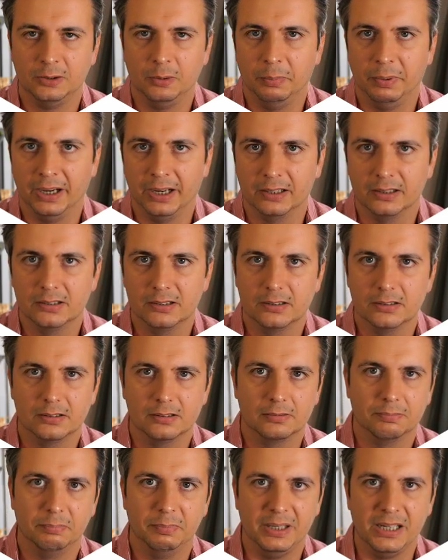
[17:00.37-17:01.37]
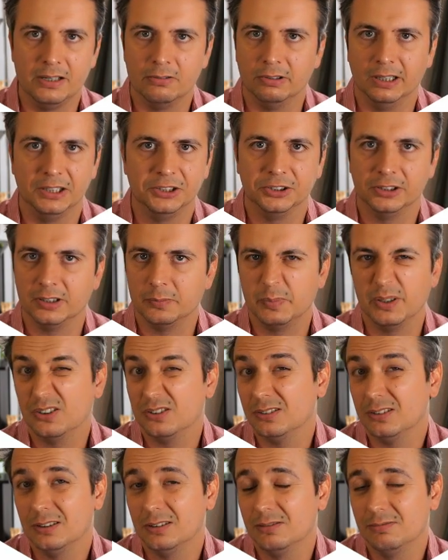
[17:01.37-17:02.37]
banks' PE ratios
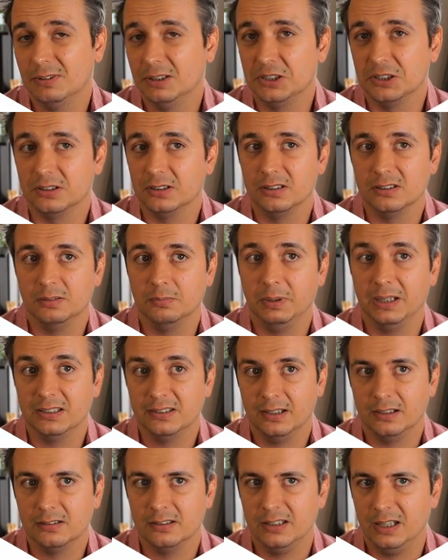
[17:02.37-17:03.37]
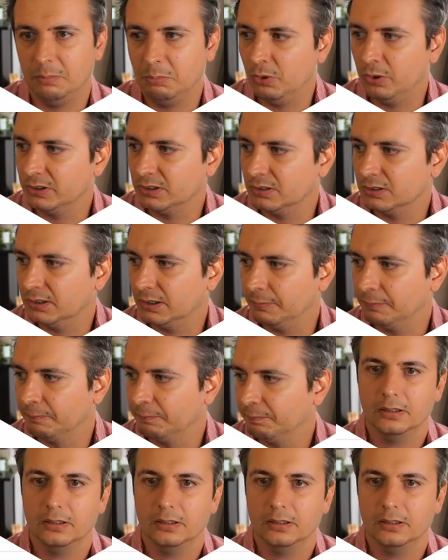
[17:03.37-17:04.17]
because it just doesn't make sense at that point in time.